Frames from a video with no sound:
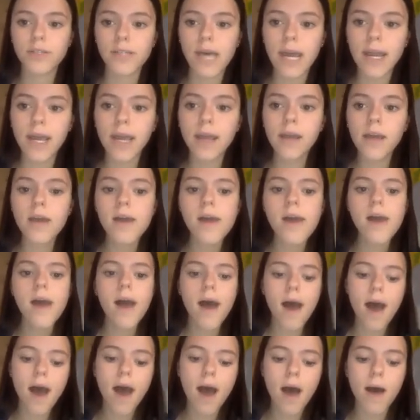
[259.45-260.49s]
setting,
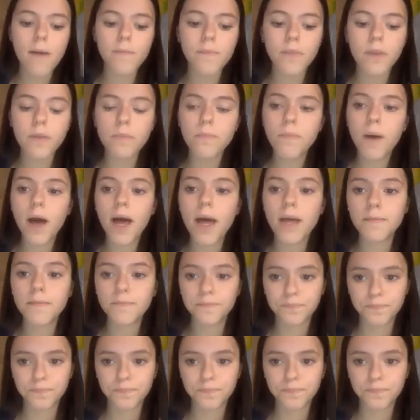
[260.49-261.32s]
but